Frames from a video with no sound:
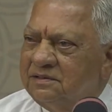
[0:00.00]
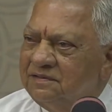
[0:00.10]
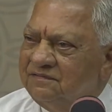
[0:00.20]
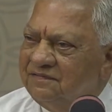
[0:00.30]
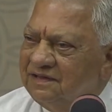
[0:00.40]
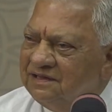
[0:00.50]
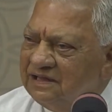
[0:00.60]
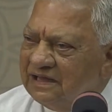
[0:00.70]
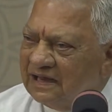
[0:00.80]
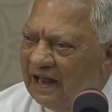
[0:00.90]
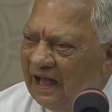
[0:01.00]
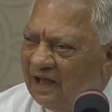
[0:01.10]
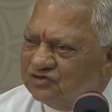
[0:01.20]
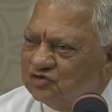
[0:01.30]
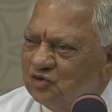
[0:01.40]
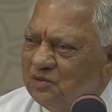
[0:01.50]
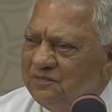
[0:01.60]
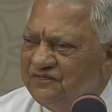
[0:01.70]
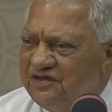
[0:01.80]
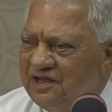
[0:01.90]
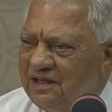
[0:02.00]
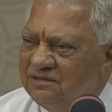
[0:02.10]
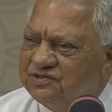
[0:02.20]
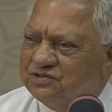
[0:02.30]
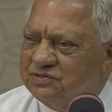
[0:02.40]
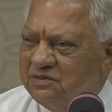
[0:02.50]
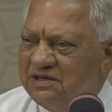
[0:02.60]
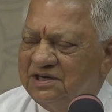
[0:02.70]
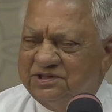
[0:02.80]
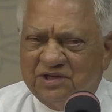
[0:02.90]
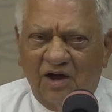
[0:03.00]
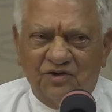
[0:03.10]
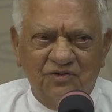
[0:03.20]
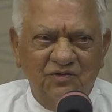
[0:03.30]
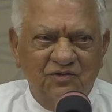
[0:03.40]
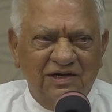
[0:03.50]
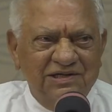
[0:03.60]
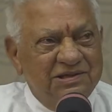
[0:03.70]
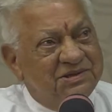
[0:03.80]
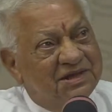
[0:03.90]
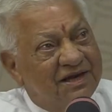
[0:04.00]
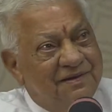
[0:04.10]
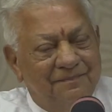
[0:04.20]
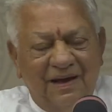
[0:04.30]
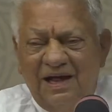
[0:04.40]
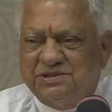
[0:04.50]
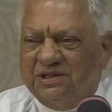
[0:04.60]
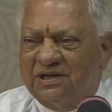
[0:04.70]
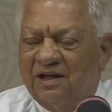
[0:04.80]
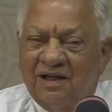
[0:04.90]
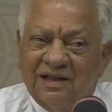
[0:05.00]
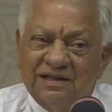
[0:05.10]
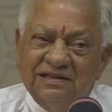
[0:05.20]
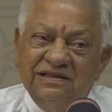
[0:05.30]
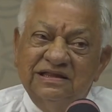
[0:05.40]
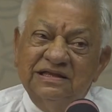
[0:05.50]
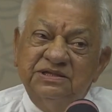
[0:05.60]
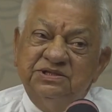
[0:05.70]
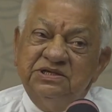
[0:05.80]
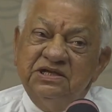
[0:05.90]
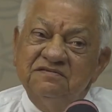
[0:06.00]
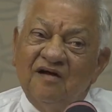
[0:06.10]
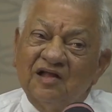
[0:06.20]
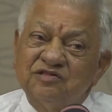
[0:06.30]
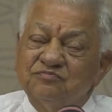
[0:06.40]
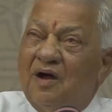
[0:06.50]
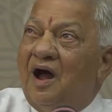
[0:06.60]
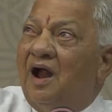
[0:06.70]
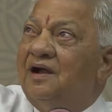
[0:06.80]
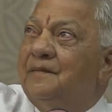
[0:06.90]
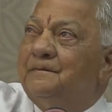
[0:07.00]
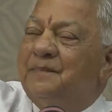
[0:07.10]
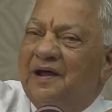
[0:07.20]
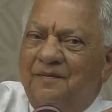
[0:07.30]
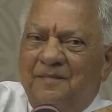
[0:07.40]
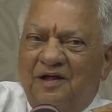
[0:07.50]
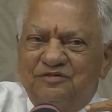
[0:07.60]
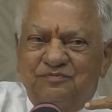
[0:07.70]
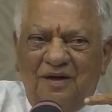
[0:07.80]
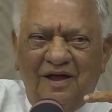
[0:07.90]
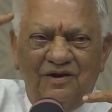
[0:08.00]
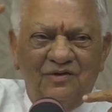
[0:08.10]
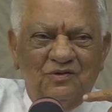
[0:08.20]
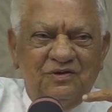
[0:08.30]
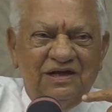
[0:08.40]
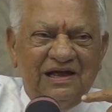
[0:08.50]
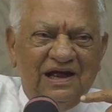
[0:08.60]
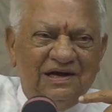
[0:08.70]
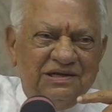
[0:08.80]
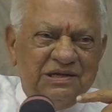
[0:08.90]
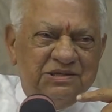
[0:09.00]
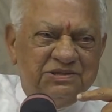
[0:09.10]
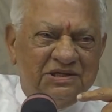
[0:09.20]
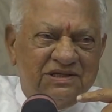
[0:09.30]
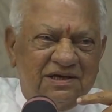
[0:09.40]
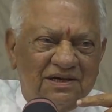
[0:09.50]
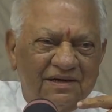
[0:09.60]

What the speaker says: In the classroom, if the students are to look at each other, imagine the Jivatma and Paramatma looking at each other.